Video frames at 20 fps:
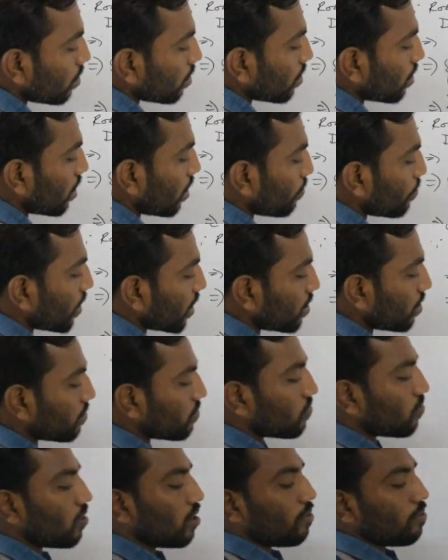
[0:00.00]
K
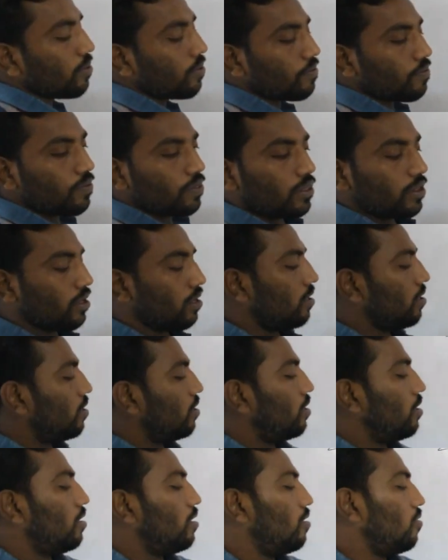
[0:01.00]
minus 12.
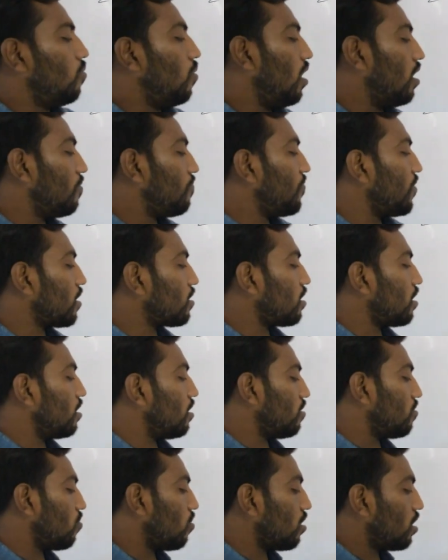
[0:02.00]
One factor
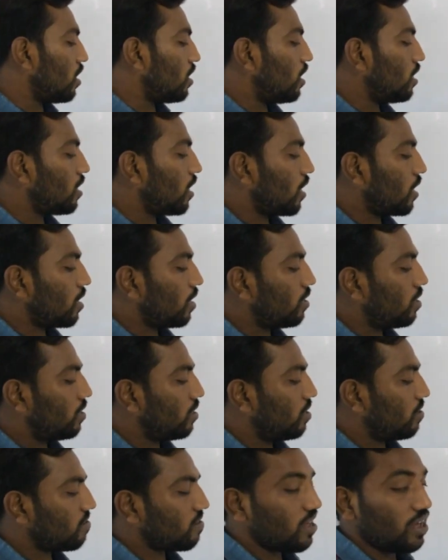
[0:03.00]
is already taken in
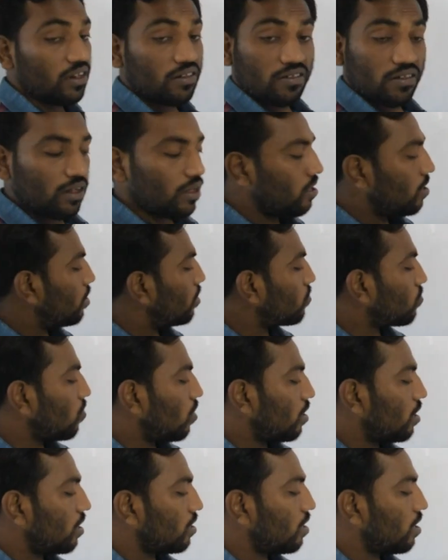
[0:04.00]
this case. So
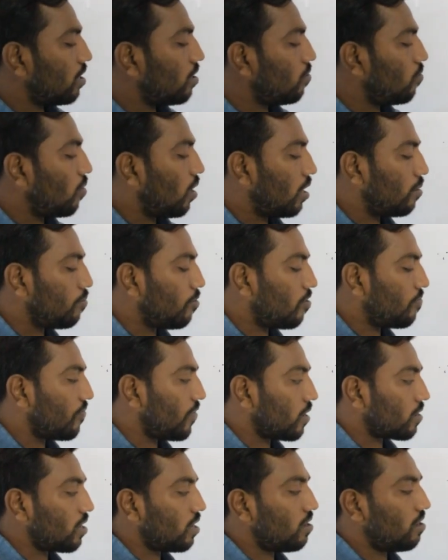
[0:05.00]
another one more
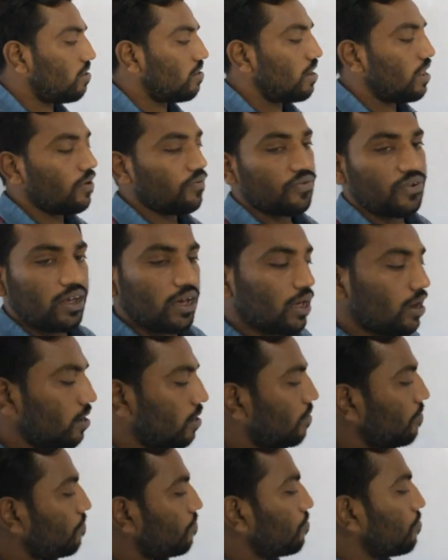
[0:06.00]
factor is left
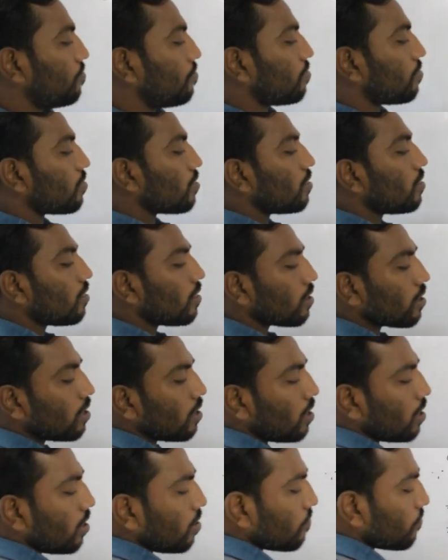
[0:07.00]
here.
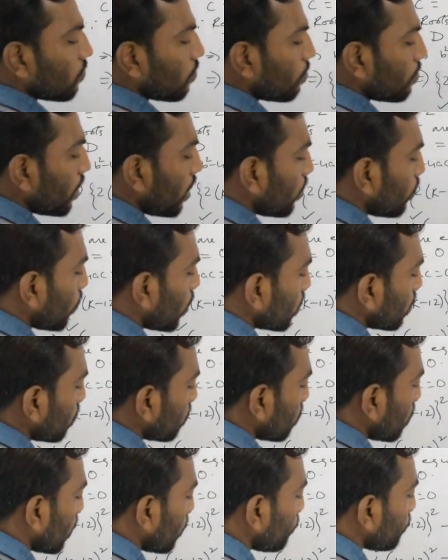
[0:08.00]
From here what
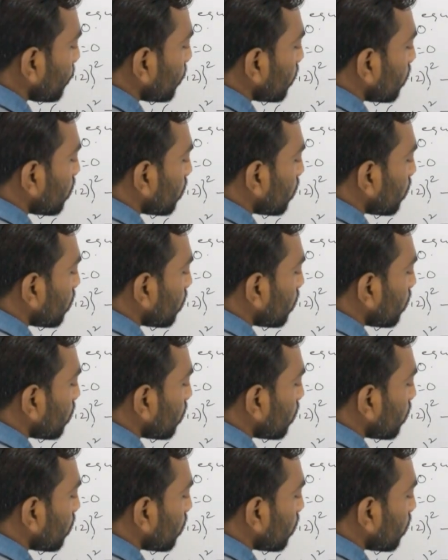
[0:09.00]
is left?